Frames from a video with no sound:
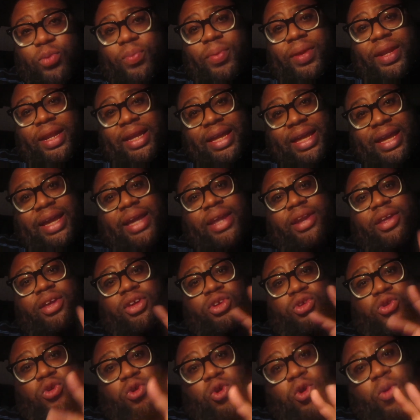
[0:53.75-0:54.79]
But again,
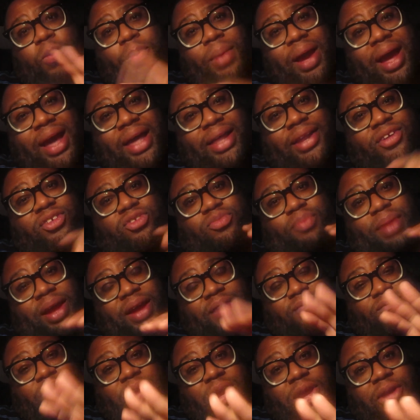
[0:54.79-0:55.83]
your mileage may
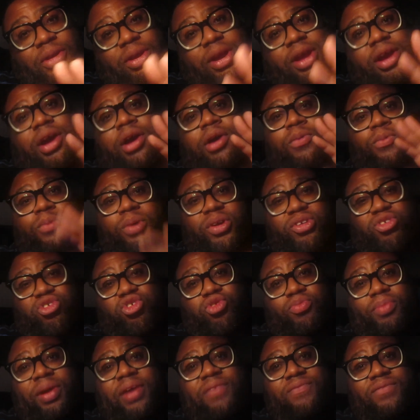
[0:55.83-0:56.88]
vary on what
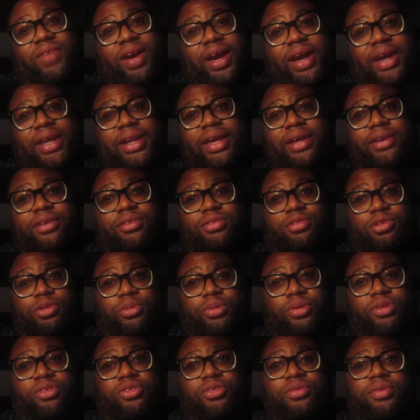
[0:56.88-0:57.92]
you may find in a
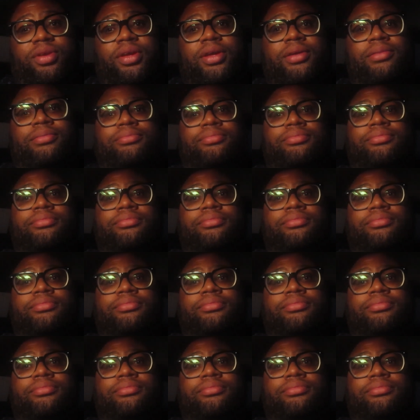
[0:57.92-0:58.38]
storage unit.